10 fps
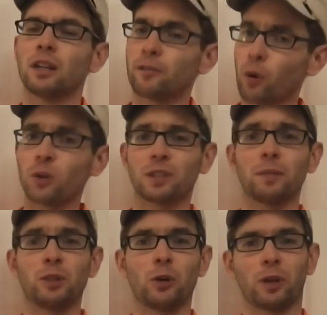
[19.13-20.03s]
Of course,
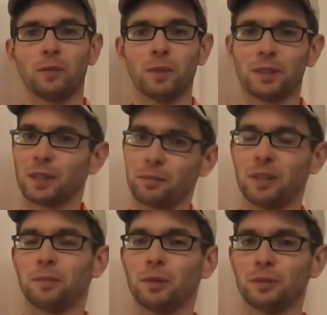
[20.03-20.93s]
I'm joking, but some
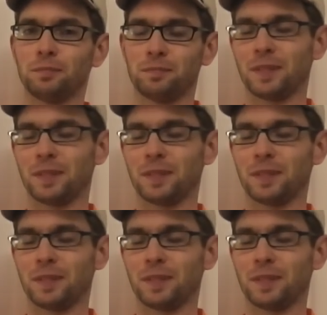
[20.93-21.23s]
people